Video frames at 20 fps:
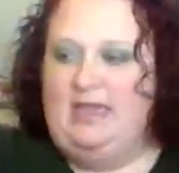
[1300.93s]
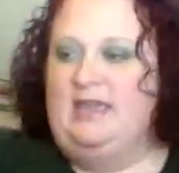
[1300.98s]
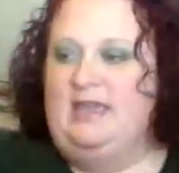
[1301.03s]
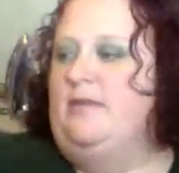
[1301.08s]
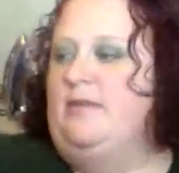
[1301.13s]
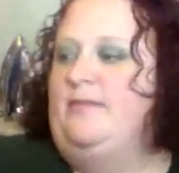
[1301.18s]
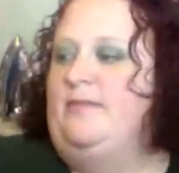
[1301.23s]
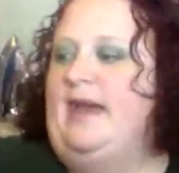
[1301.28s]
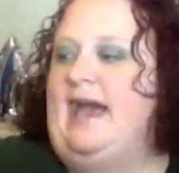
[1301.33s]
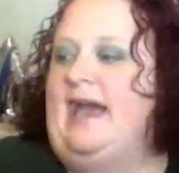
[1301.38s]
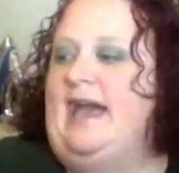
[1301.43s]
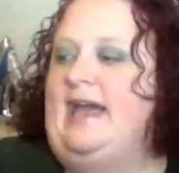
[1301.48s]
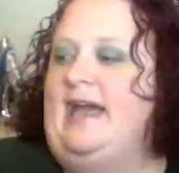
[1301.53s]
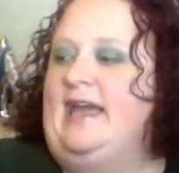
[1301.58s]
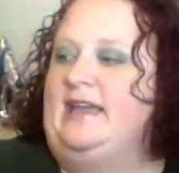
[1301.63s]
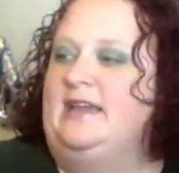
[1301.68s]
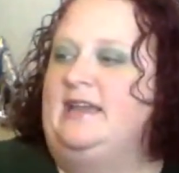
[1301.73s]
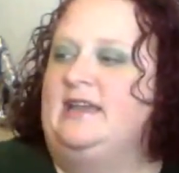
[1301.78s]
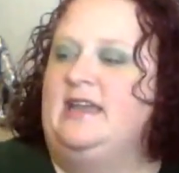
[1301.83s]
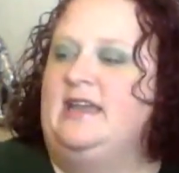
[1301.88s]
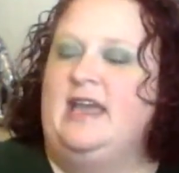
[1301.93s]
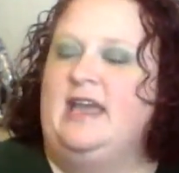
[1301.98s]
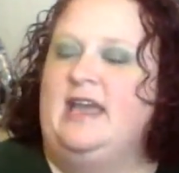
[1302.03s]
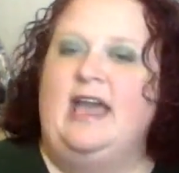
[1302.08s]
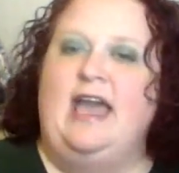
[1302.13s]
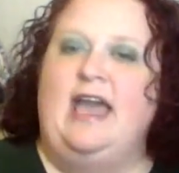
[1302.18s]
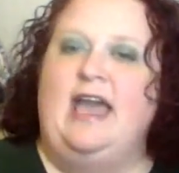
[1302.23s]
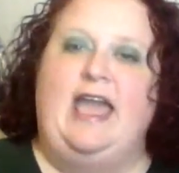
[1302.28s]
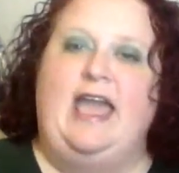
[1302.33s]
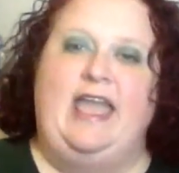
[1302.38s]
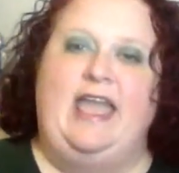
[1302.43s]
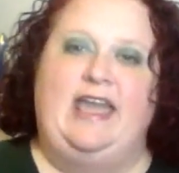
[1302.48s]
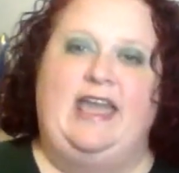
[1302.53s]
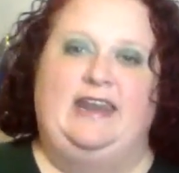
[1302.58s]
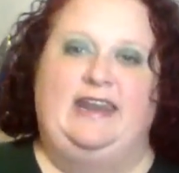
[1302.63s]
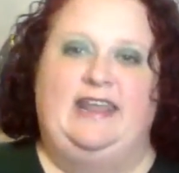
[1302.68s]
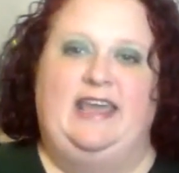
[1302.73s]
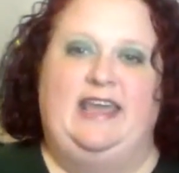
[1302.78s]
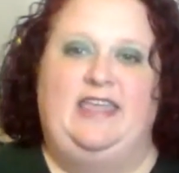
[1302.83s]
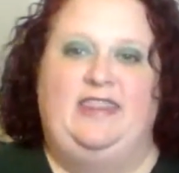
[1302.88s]
him a bag.
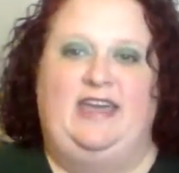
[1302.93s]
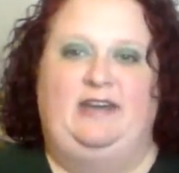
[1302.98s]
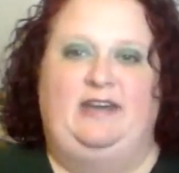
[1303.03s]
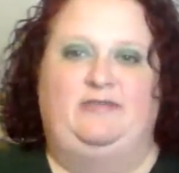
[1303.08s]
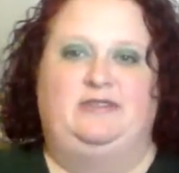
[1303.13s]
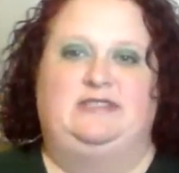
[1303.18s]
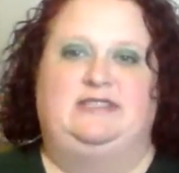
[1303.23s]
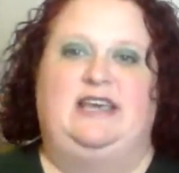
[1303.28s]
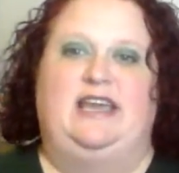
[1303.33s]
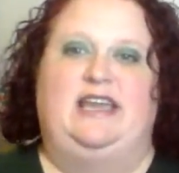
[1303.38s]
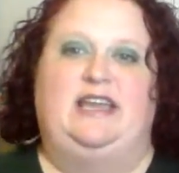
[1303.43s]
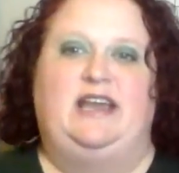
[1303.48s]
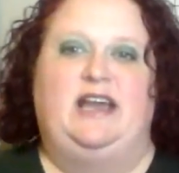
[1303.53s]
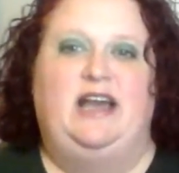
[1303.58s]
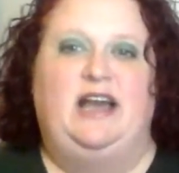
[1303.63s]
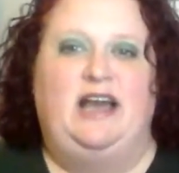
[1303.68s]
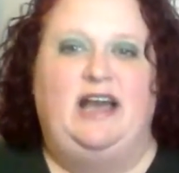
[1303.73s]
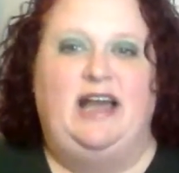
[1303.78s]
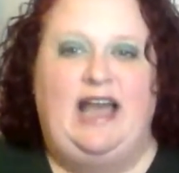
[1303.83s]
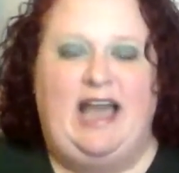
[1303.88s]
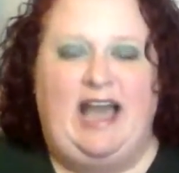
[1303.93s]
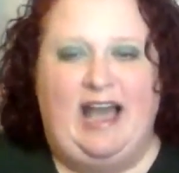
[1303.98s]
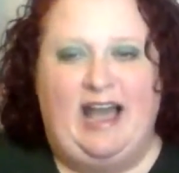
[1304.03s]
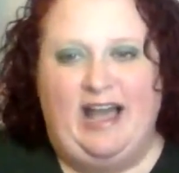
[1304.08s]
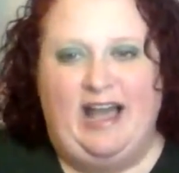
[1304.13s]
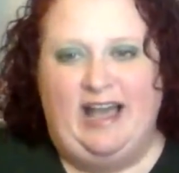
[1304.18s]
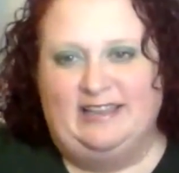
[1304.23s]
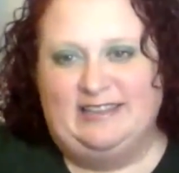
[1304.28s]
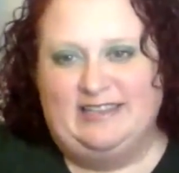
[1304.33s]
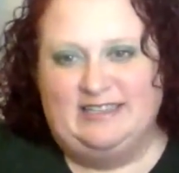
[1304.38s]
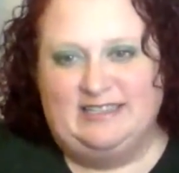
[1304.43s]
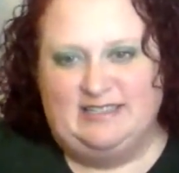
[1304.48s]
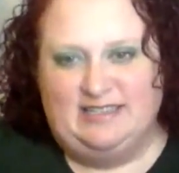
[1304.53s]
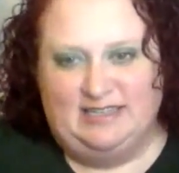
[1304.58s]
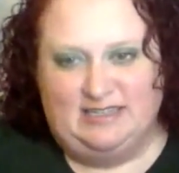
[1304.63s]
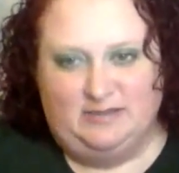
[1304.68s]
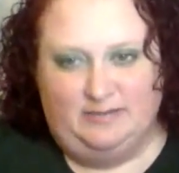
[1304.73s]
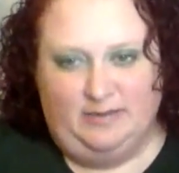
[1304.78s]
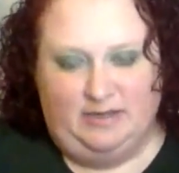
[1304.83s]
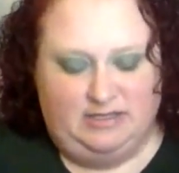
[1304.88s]
And that was like at least
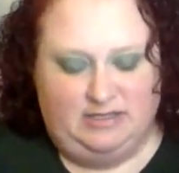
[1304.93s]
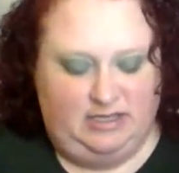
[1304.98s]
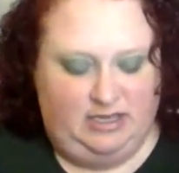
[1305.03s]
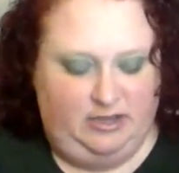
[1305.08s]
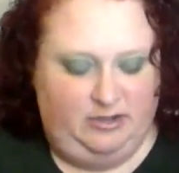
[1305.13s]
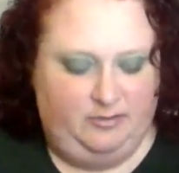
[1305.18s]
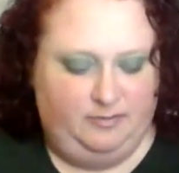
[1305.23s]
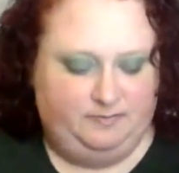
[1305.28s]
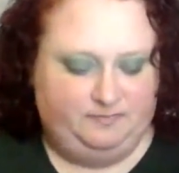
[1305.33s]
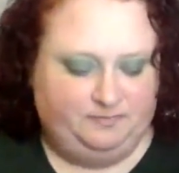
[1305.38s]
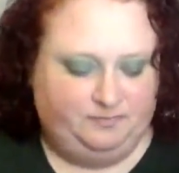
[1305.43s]
6 months ago.